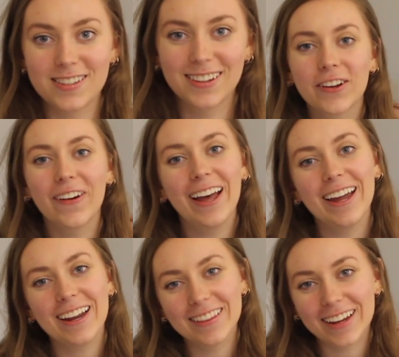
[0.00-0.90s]
So go
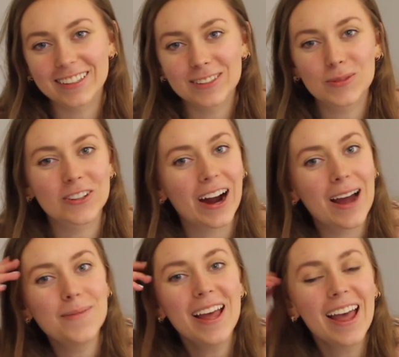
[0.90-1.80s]
ahead and like and
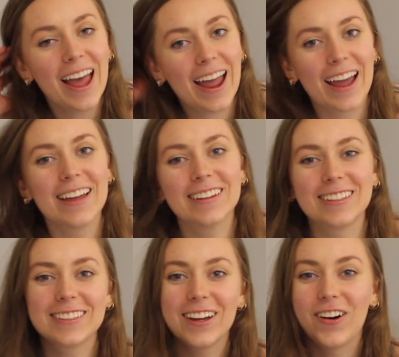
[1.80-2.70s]
subscribe and
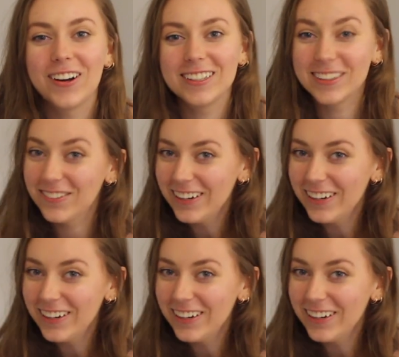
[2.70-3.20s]
let's get on to the